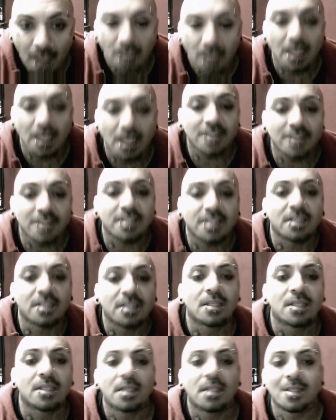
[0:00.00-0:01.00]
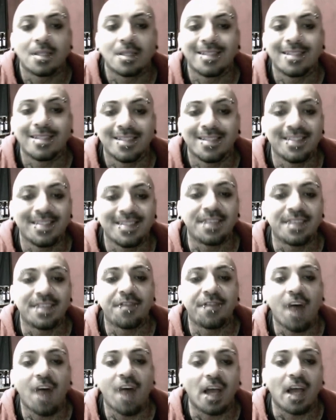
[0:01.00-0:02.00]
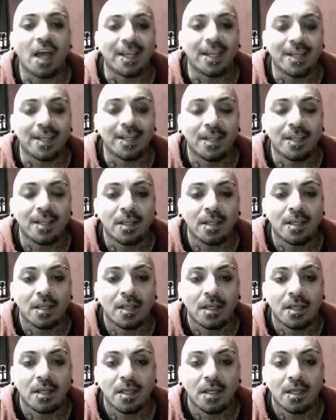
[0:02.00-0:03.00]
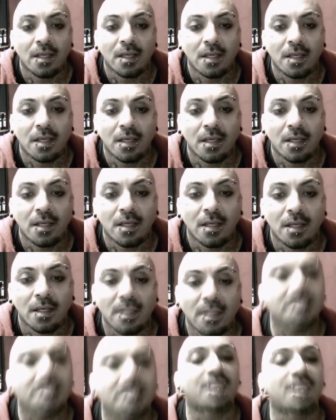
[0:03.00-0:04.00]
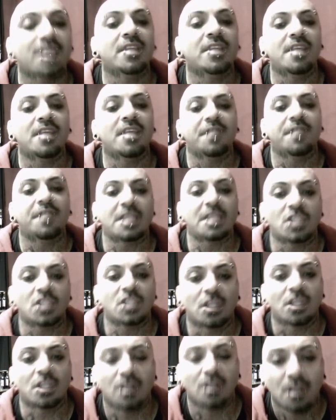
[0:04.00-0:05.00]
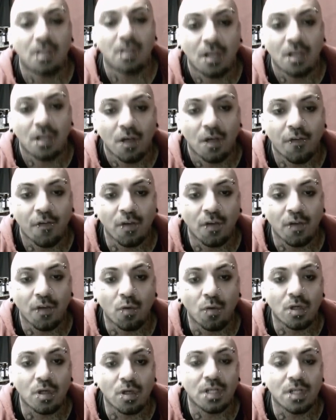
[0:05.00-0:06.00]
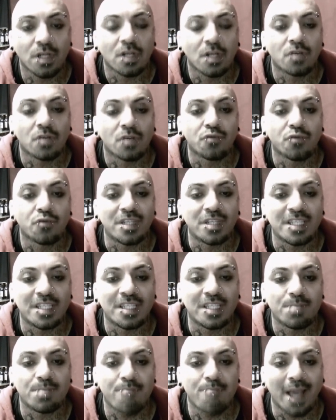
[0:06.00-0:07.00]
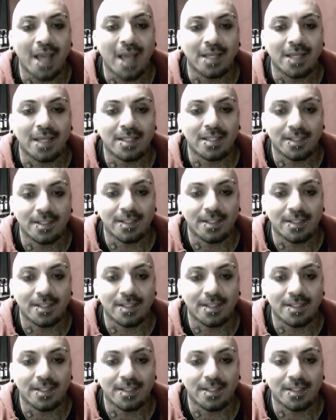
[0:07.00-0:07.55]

let's define Let's give a definition for the word respect.